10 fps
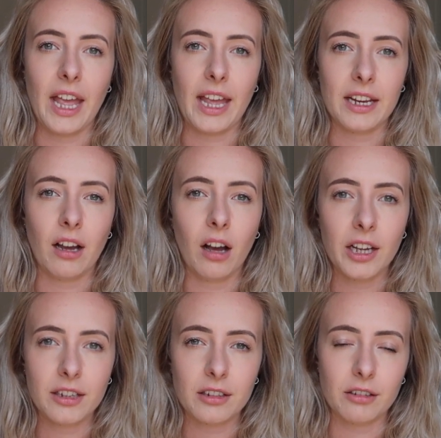a
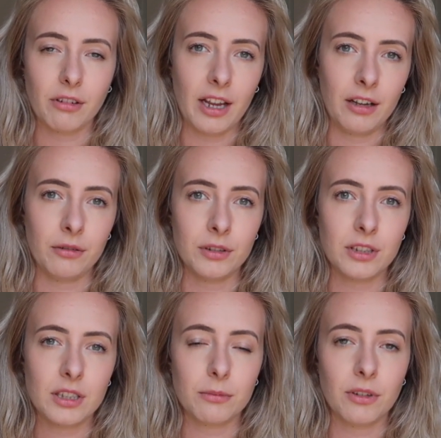hike
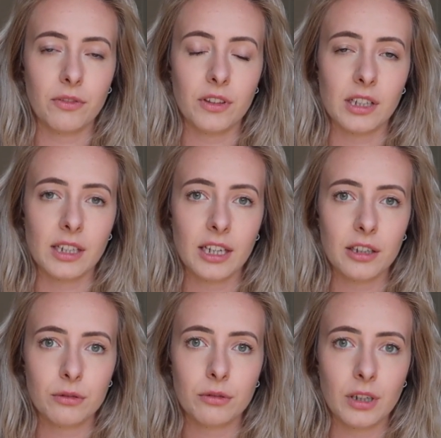around some of the
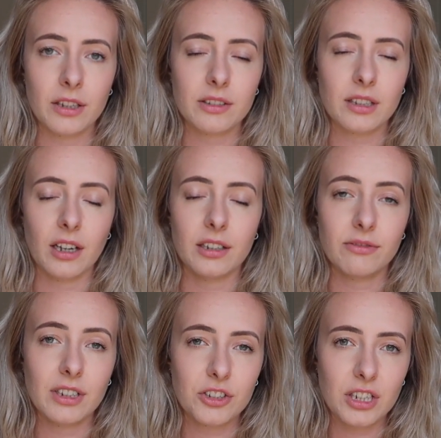hillside
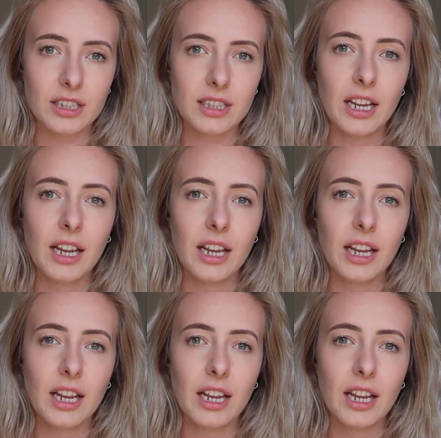villages,